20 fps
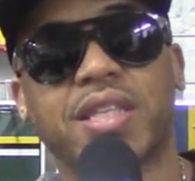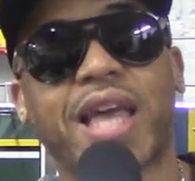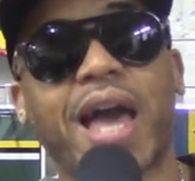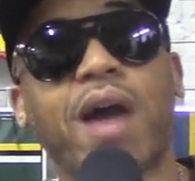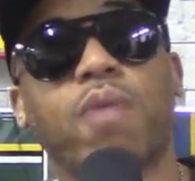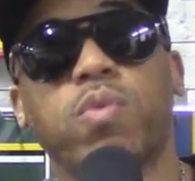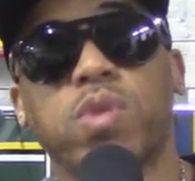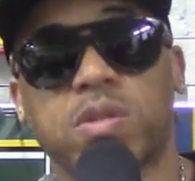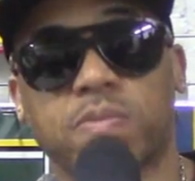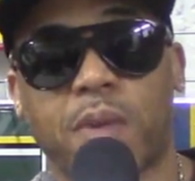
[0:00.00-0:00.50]

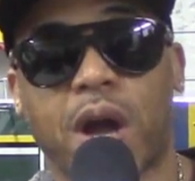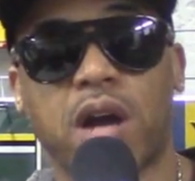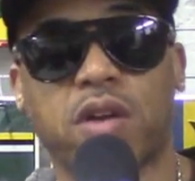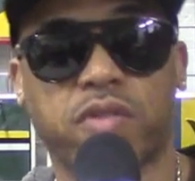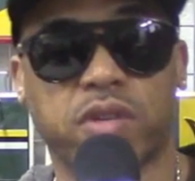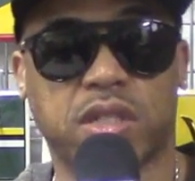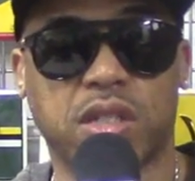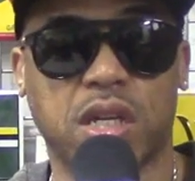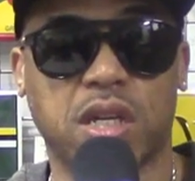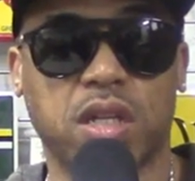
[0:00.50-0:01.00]
That was my
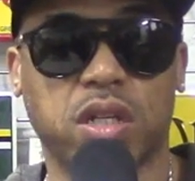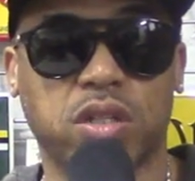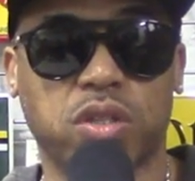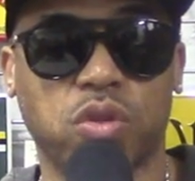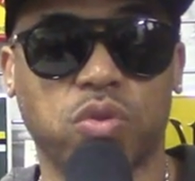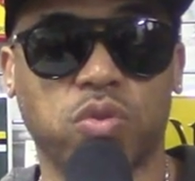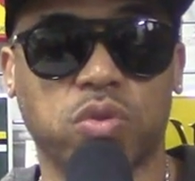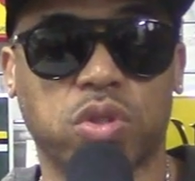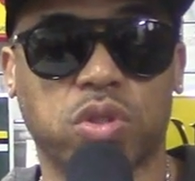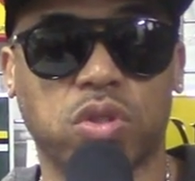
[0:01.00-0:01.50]
critique of
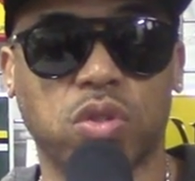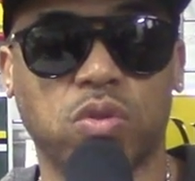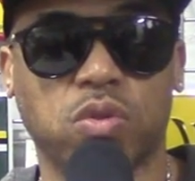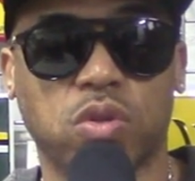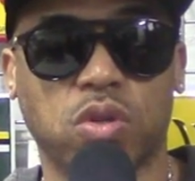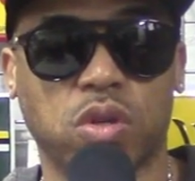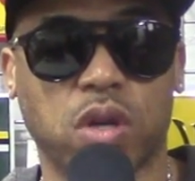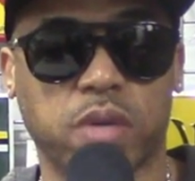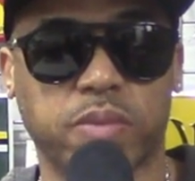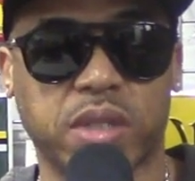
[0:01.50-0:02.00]
dudes too.
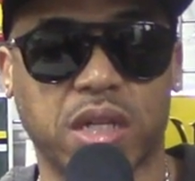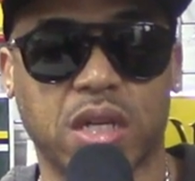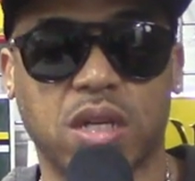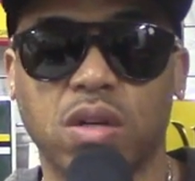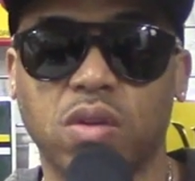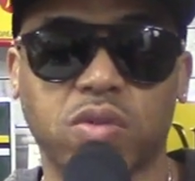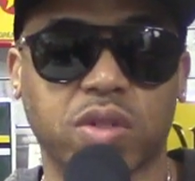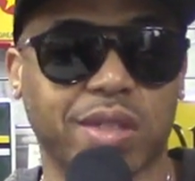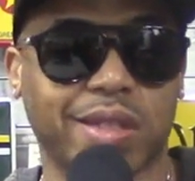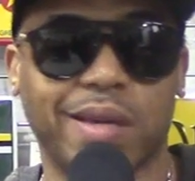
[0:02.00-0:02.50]
You know what I'm saying?
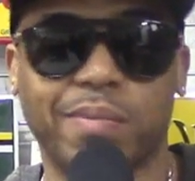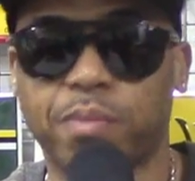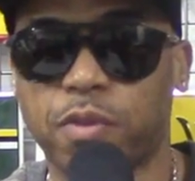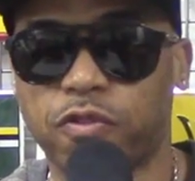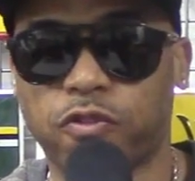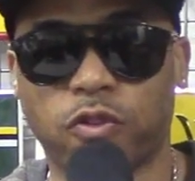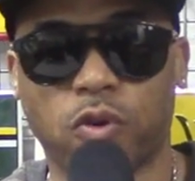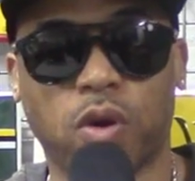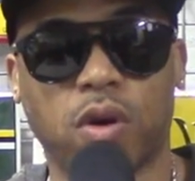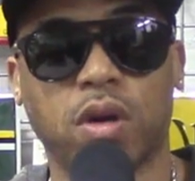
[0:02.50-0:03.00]
You don't sit
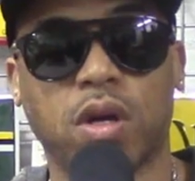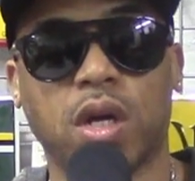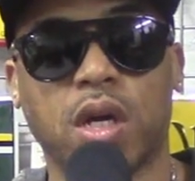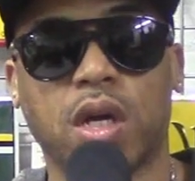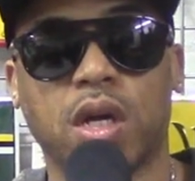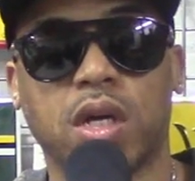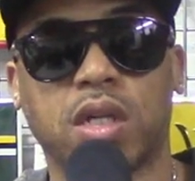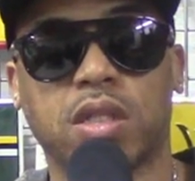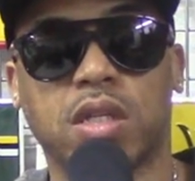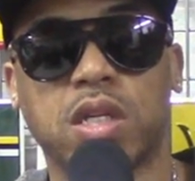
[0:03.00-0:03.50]
before
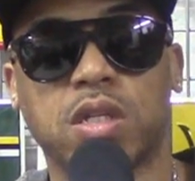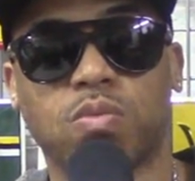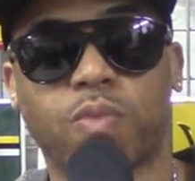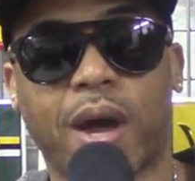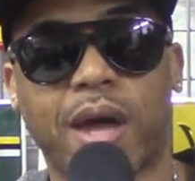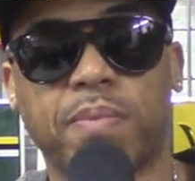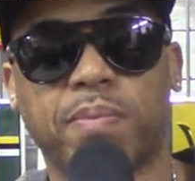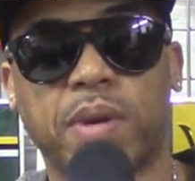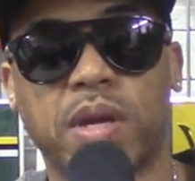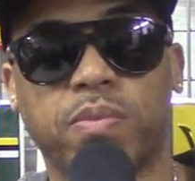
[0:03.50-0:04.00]
these
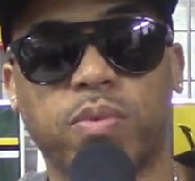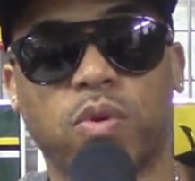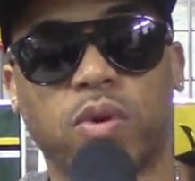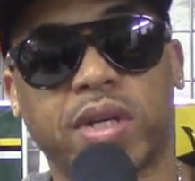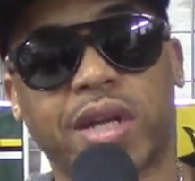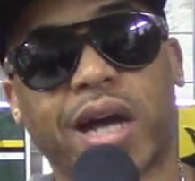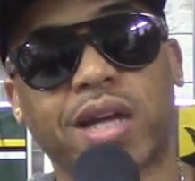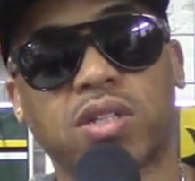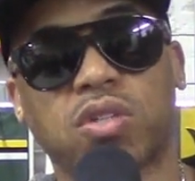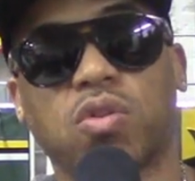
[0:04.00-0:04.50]
white people
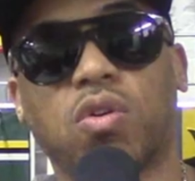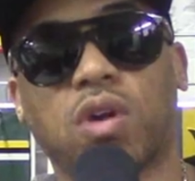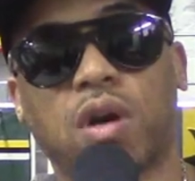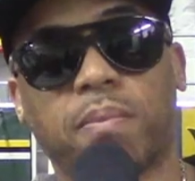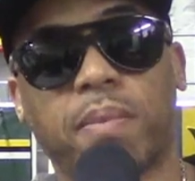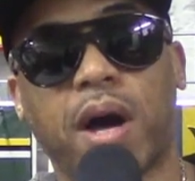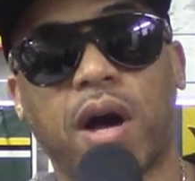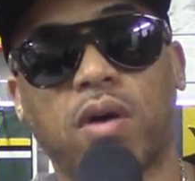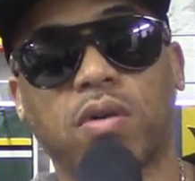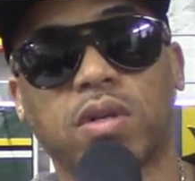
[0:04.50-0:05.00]
and not talk
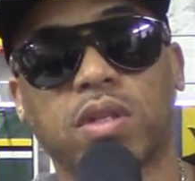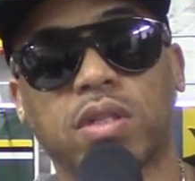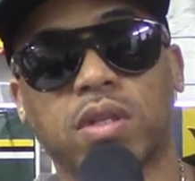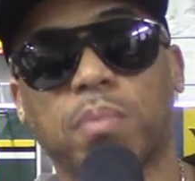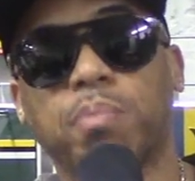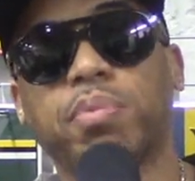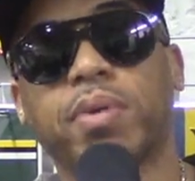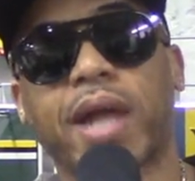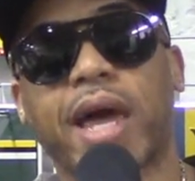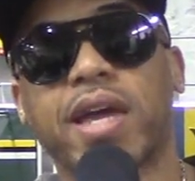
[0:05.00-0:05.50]
about the
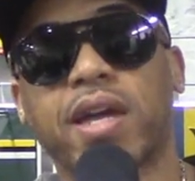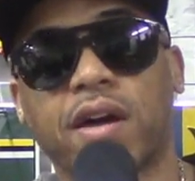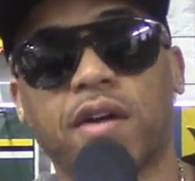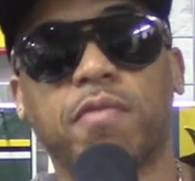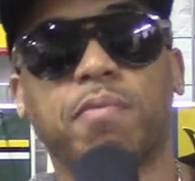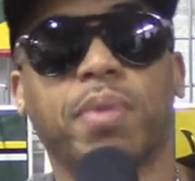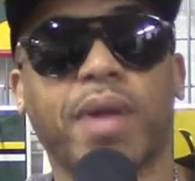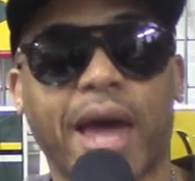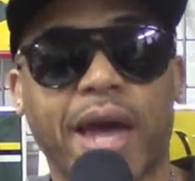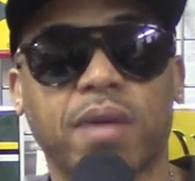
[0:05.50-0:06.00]
plight
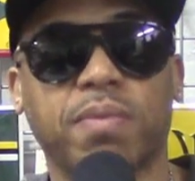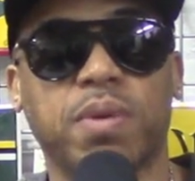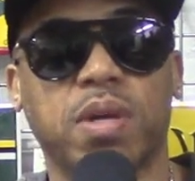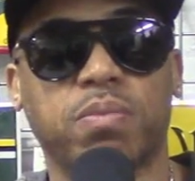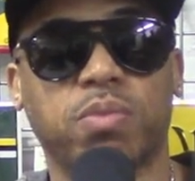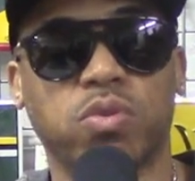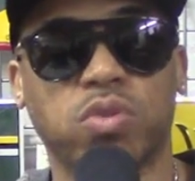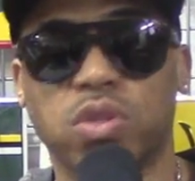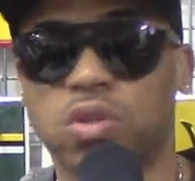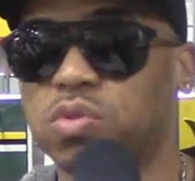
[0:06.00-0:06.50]
of black
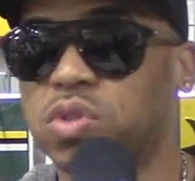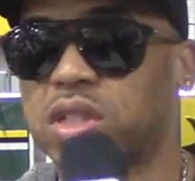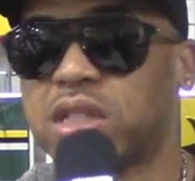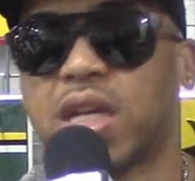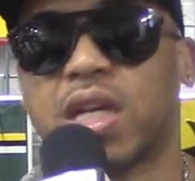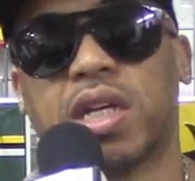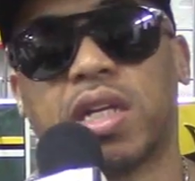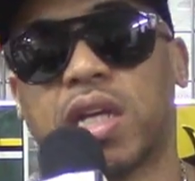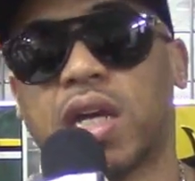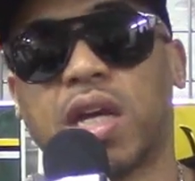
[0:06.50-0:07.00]
people. You
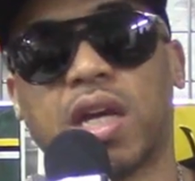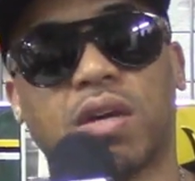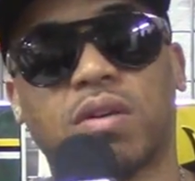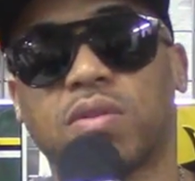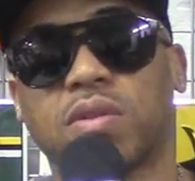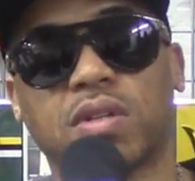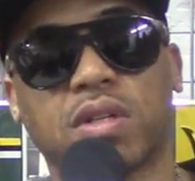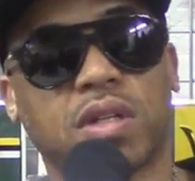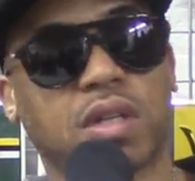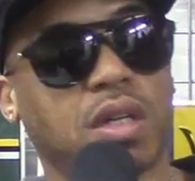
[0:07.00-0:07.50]
sitting there,
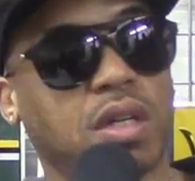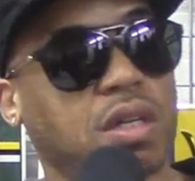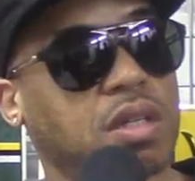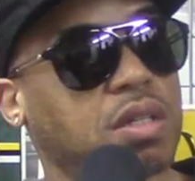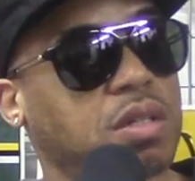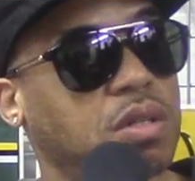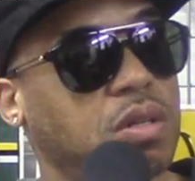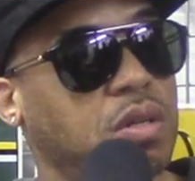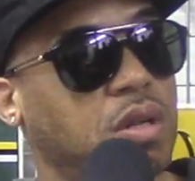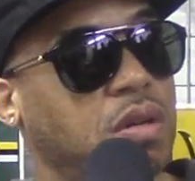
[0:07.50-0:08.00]

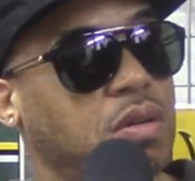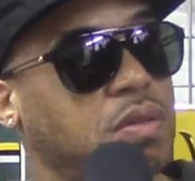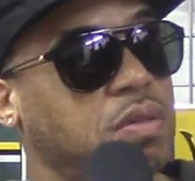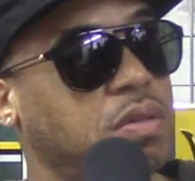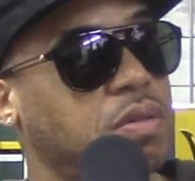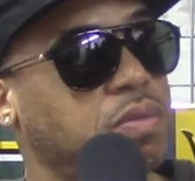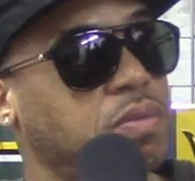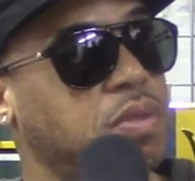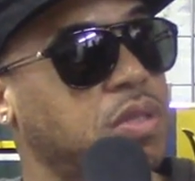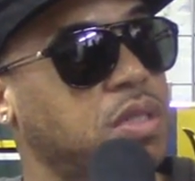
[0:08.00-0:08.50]
you know.
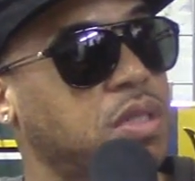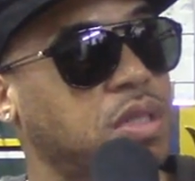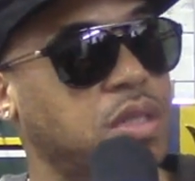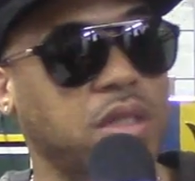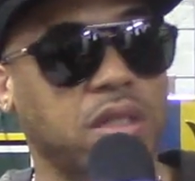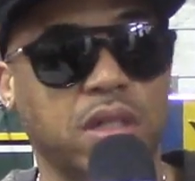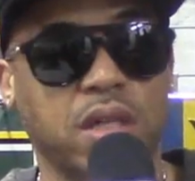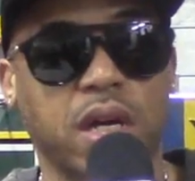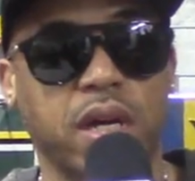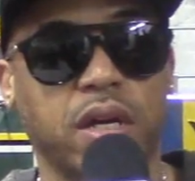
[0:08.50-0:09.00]

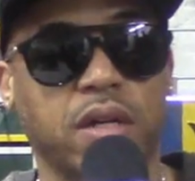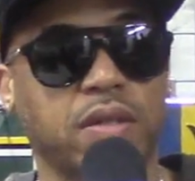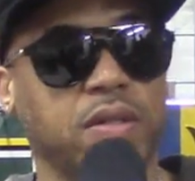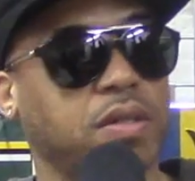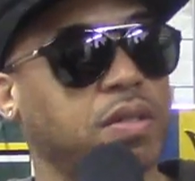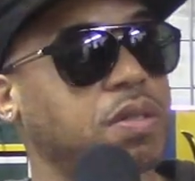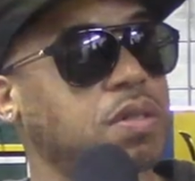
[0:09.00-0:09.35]
Go ahead.